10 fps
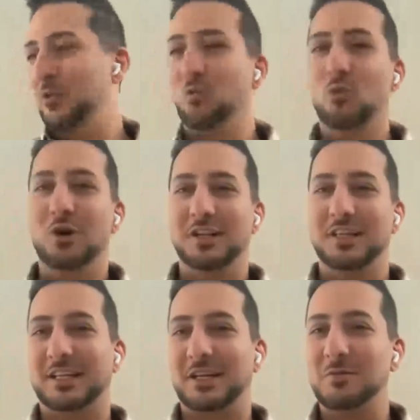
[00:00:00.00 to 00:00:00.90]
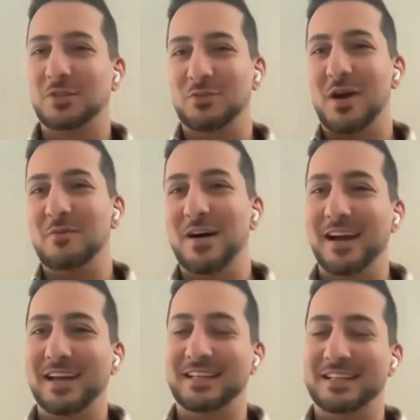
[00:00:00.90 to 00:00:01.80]
the word that comes to my
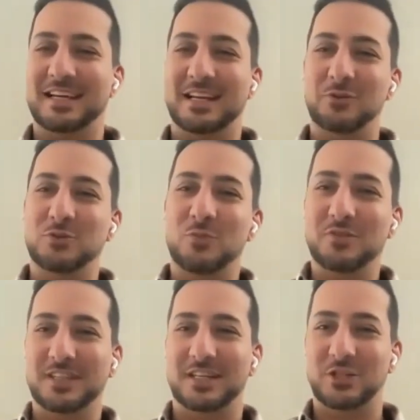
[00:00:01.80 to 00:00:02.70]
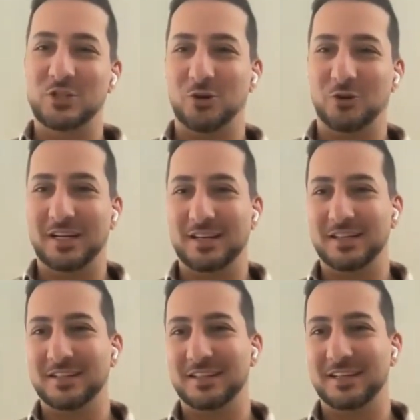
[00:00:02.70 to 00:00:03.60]
mind is that it was mostly a joke,
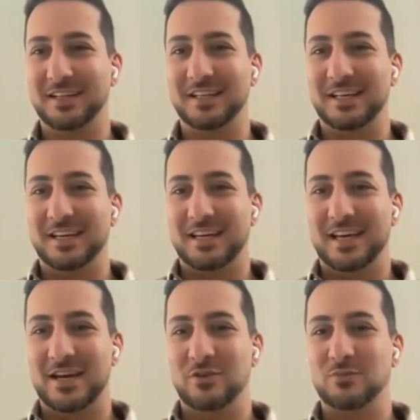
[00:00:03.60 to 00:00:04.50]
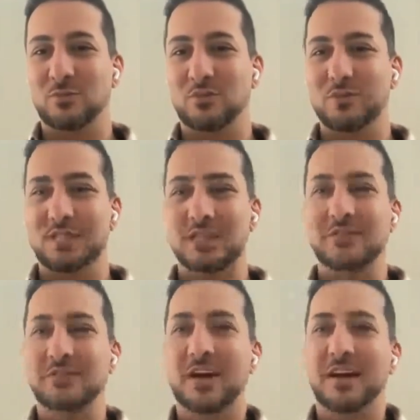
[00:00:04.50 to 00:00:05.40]
right? It was mostly,
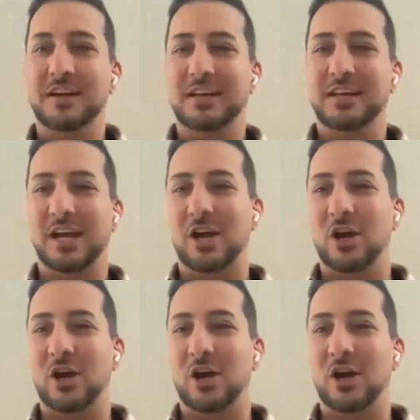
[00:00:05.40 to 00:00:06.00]
it's very